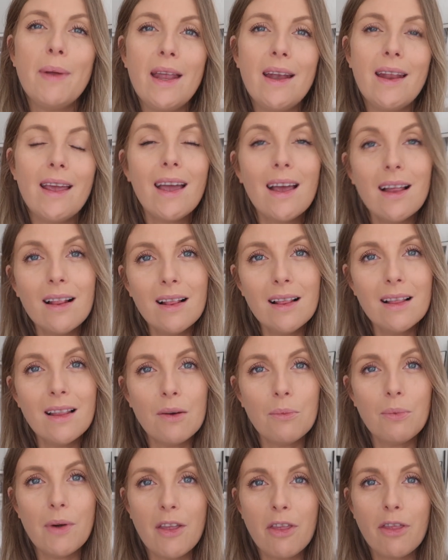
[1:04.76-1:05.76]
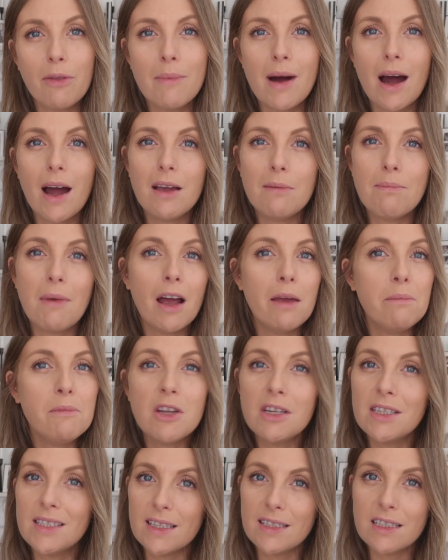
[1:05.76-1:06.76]
been ill with my, my
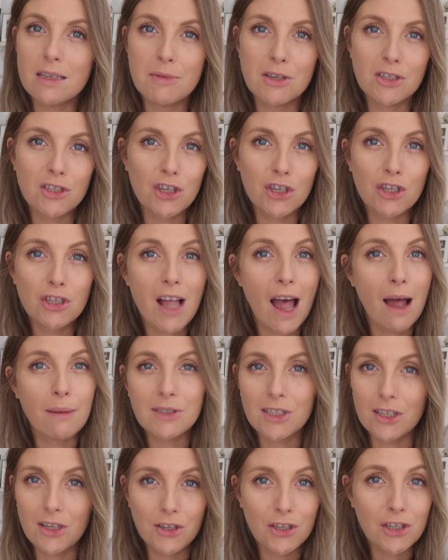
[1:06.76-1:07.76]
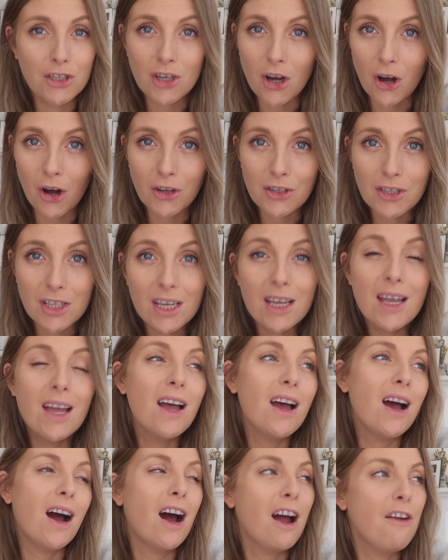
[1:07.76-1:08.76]
immune system is just absolutely shot.
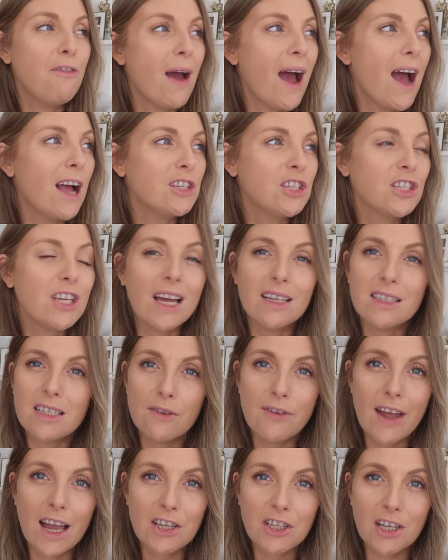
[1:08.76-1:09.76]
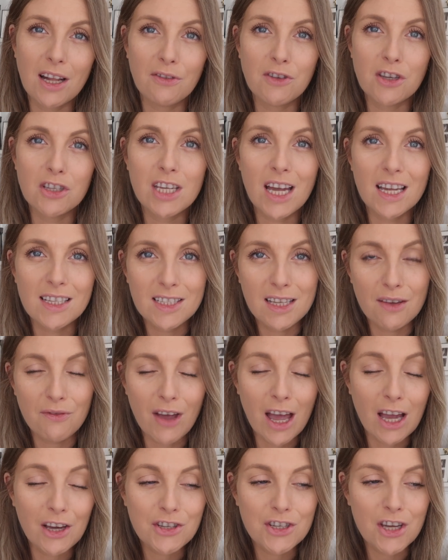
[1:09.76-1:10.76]
I've had chest infection after chest
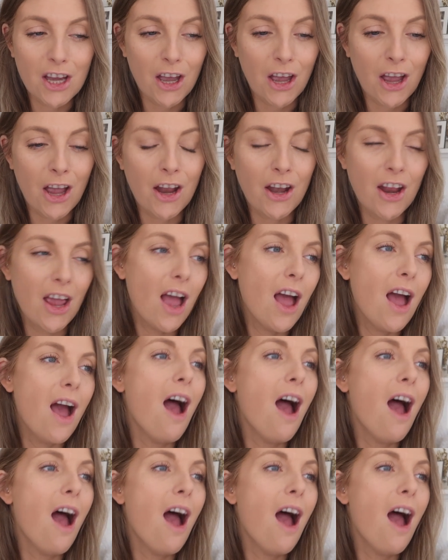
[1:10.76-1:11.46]
infection.